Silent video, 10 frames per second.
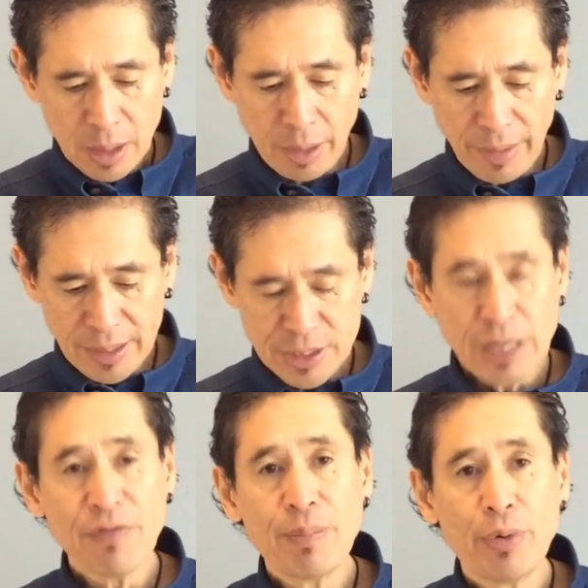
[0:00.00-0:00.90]
All right,
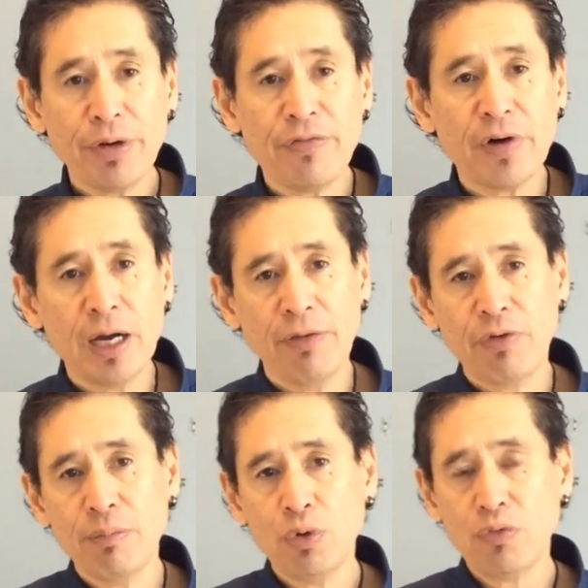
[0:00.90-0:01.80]
7.5,
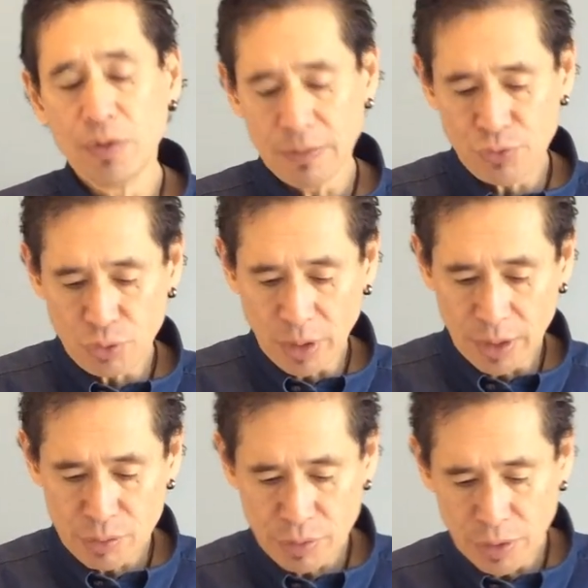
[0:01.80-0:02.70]
removal of drugs,